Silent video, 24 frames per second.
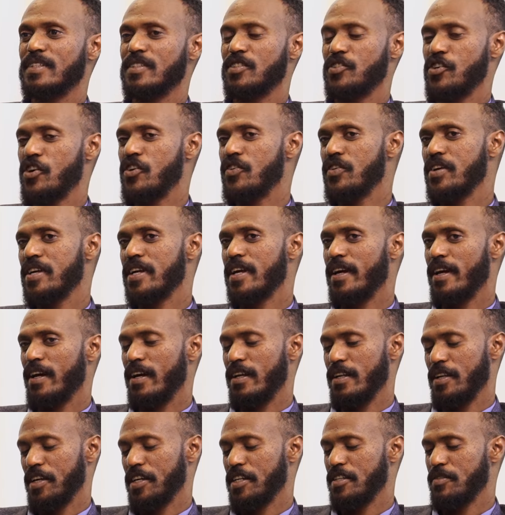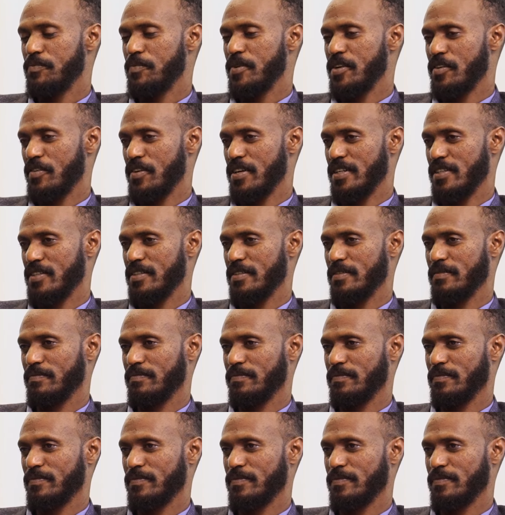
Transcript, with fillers: Sharing you know? an You're sharing what